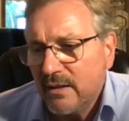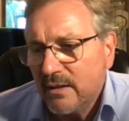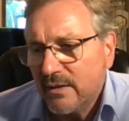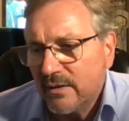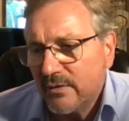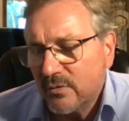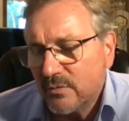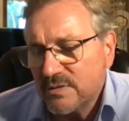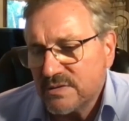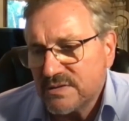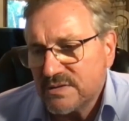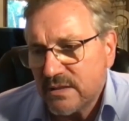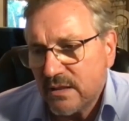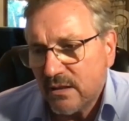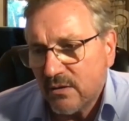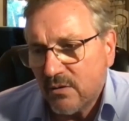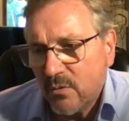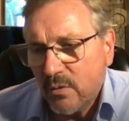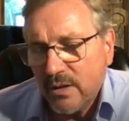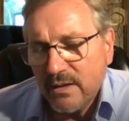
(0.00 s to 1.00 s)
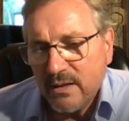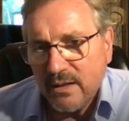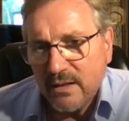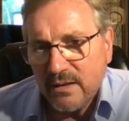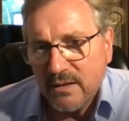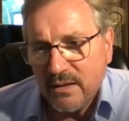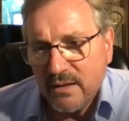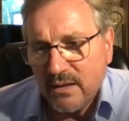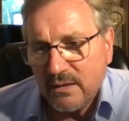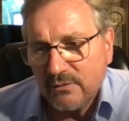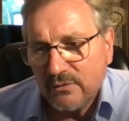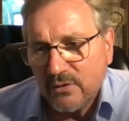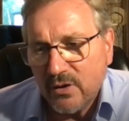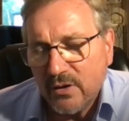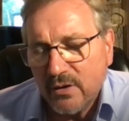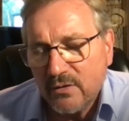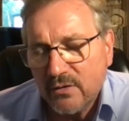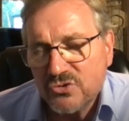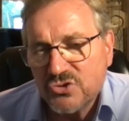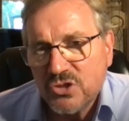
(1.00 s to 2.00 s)
There was uh, quite a uh,
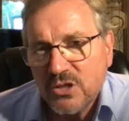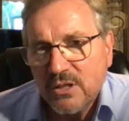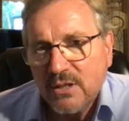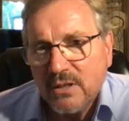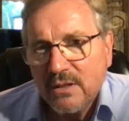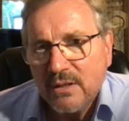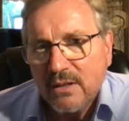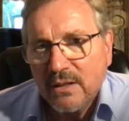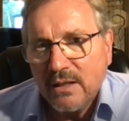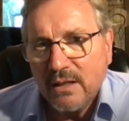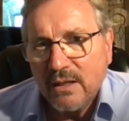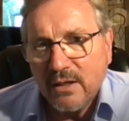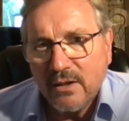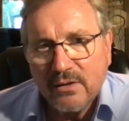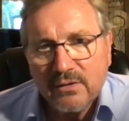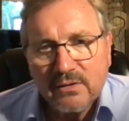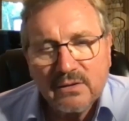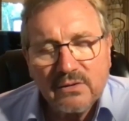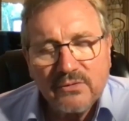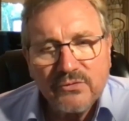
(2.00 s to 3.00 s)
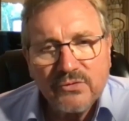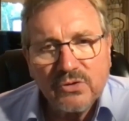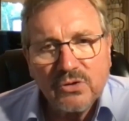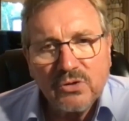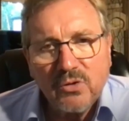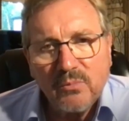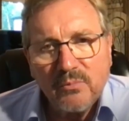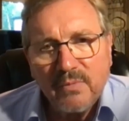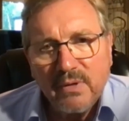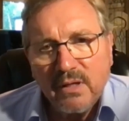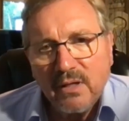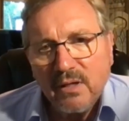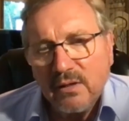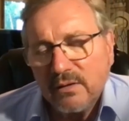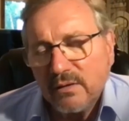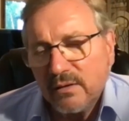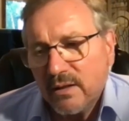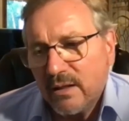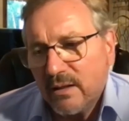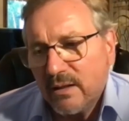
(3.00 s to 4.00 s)
large uh, article in the Globe
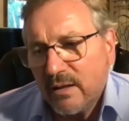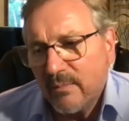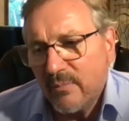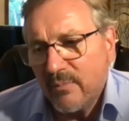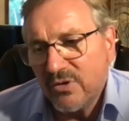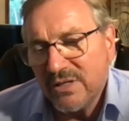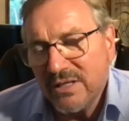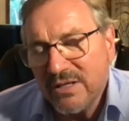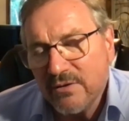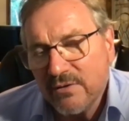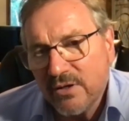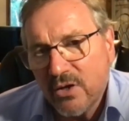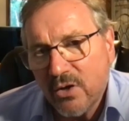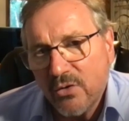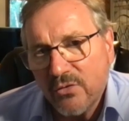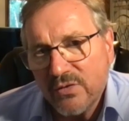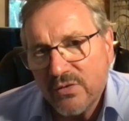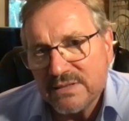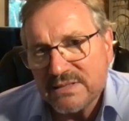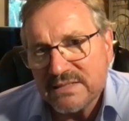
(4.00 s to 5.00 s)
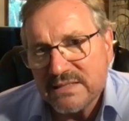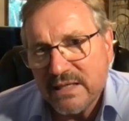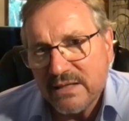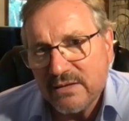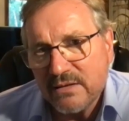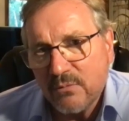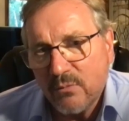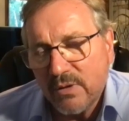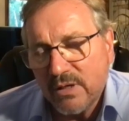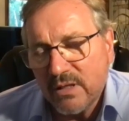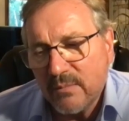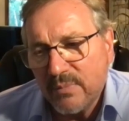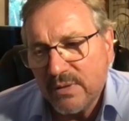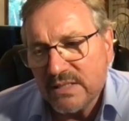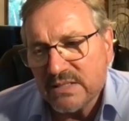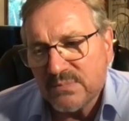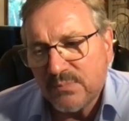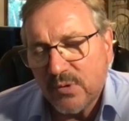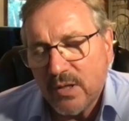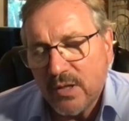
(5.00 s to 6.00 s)
Mail uh, about a year ago that said that one of the
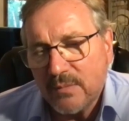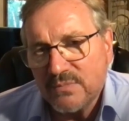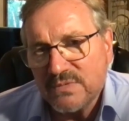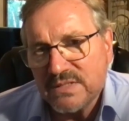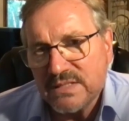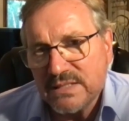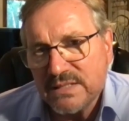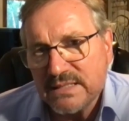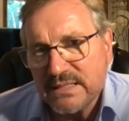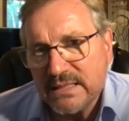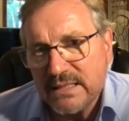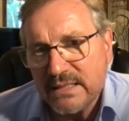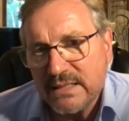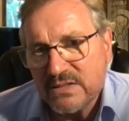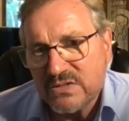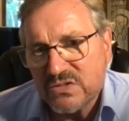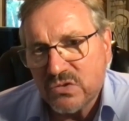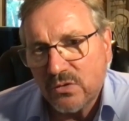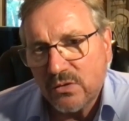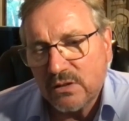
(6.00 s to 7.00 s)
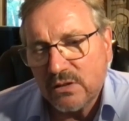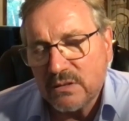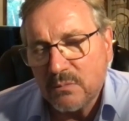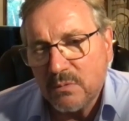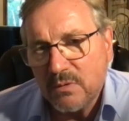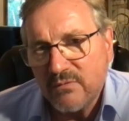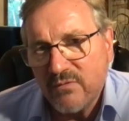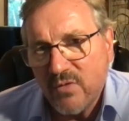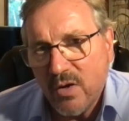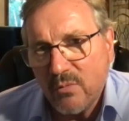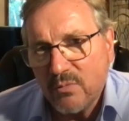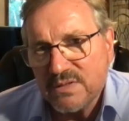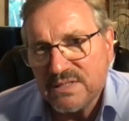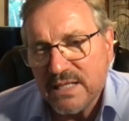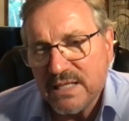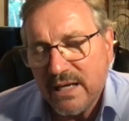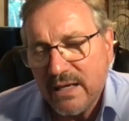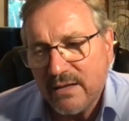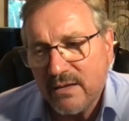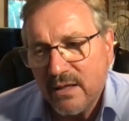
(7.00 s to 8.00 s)
biggest problems is that historically we've always
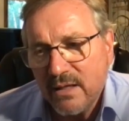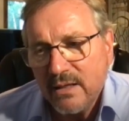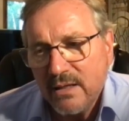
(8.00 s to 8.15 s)
had